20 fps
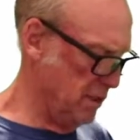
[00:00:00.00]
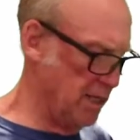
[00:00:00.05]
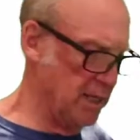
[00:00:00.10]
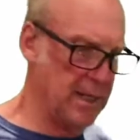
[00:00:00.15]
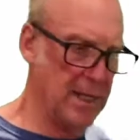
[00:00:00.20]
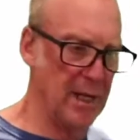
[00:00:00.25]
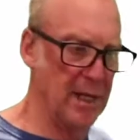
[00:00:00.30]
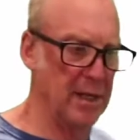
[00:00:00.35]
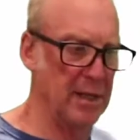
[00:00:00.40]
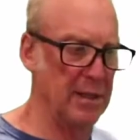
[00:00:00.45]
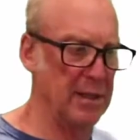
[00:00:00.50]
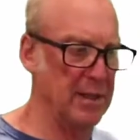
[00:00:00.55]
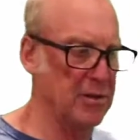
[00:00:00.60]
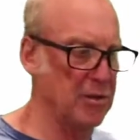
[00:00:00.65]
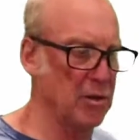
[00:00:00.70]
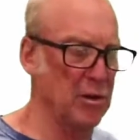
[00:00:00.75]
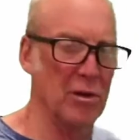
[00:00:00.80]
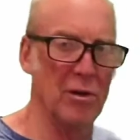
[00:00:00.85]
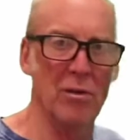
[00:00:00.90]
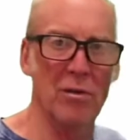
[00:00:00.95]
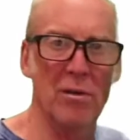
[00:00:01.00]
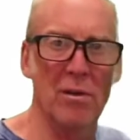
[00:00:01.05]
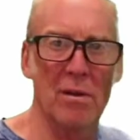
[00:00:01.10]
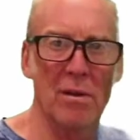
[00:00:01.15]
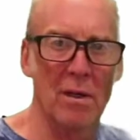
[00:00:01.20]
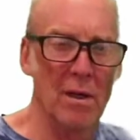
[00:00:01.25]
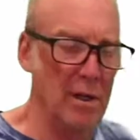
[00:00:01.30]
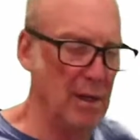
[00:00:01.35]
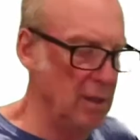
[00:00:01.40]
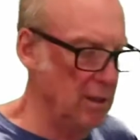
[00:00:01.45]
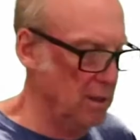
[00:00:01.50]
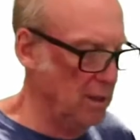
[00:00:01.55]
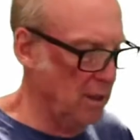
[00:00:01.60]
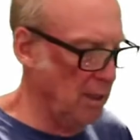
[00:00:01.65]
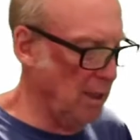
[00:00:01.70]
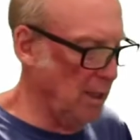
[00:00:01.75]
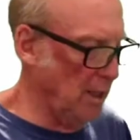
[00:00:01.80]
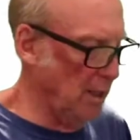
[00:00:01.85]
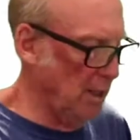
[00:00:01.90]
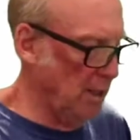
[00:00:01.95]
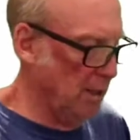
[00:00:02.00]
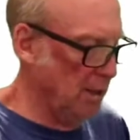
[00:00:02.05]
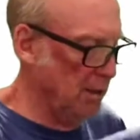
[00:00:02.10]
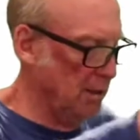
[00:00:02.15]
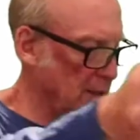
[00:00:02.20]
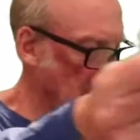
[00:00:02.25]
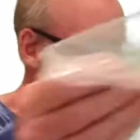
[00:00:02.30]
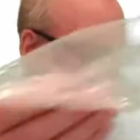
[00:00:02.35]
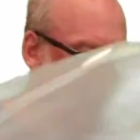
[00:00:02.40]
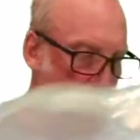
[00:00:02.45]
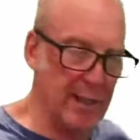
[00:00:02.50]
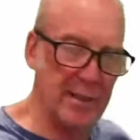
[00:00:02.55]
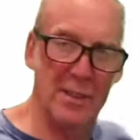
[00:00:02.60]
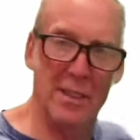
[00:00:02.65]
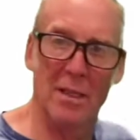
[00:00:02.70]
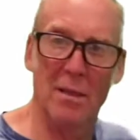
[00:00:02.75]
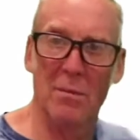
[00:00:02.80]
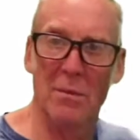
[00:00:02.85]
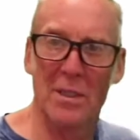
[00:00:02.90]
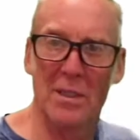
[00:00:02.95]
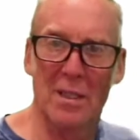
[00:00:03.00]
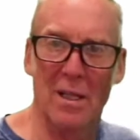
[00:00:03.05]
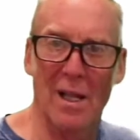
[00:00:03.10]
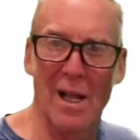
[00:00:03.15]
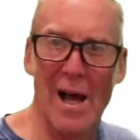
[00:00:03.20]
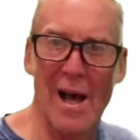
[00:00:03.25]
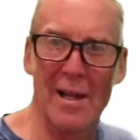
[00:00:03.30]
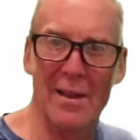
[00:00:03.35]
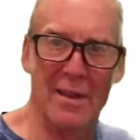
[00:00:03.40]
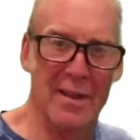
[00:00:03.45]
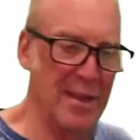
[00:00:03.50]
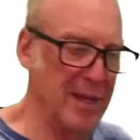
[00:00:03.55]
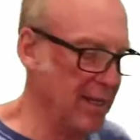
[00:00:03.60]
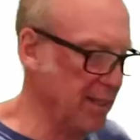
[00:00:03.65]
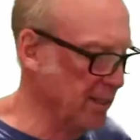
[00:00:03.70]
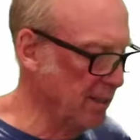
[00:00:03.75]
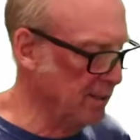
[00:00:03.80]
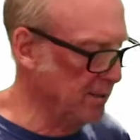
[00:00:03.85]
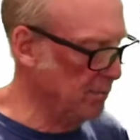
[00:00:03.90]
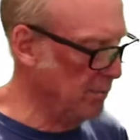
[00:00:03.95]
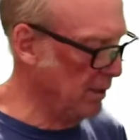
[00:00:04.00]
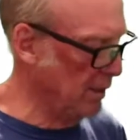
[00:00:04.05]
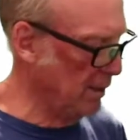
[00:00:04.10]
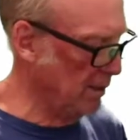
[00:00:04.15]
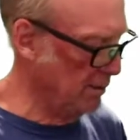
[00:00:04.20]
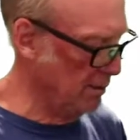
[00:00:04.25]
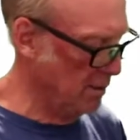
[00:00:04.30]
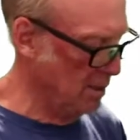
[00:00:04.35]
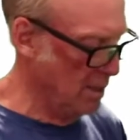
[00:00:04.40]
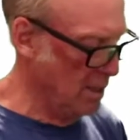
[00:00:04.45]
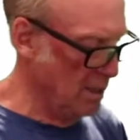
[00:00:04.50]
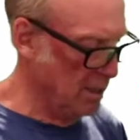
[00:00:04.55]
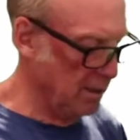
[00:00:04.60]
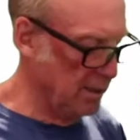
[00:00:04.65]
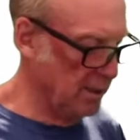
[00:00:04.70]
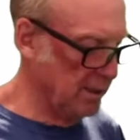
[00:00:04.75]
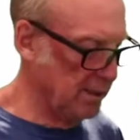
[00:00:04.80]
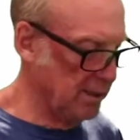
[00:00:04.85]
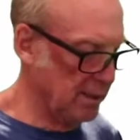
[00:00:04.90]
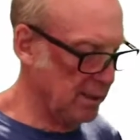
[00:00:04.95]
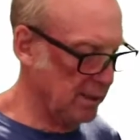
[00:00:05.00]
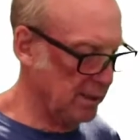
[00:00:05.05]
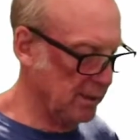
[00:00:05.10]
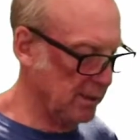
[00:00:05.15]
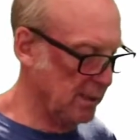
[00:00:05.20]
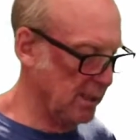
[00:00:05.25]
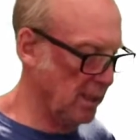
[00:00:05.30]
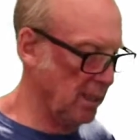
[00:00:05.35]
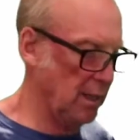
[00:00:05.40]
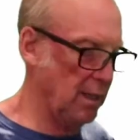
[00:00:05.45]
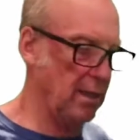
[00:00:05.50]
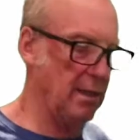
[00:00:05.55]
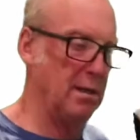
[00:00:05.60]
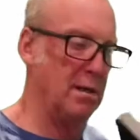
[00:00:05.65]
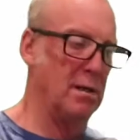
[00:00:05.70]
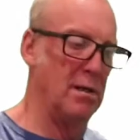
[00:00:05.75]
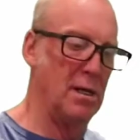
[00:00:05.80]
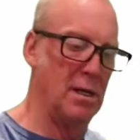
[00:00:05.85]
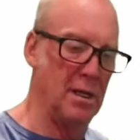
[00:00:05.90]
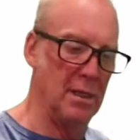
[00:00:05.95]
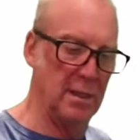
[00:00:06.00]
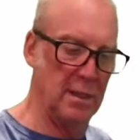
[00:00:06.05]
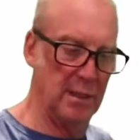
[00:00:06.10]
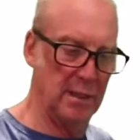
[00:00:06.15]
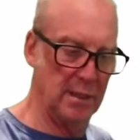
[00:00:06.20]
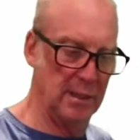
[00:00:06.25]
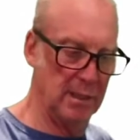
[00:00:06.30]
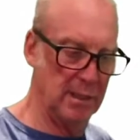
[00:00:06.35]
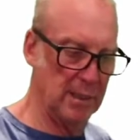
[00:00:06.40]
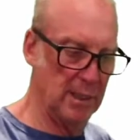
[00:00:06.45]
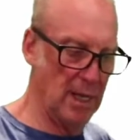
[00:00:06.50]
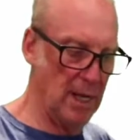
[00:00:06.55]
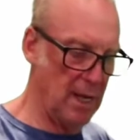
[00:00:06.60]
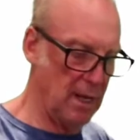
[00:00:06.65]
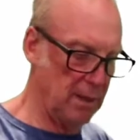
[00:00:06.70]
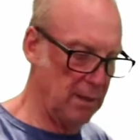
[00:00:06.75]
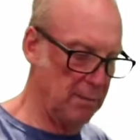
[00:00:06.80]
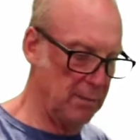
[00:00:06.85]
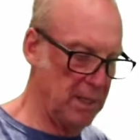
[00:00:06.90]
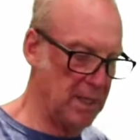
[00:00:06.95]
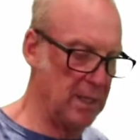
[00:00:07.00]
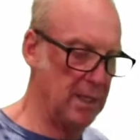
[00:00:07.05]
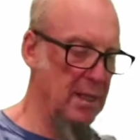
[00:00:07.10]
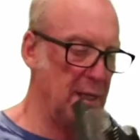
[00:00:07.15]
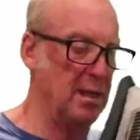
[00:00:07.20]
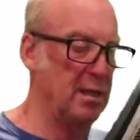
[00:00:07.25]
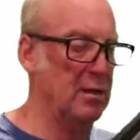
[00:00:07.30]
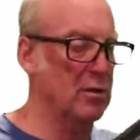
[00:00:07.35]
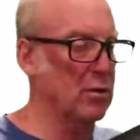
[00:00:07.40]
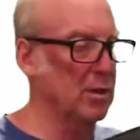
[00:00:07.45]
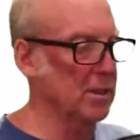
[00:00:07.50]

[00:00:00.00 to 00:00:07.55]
To tell you the truth, the Axiom is a lot thicker, but this is the Element, and of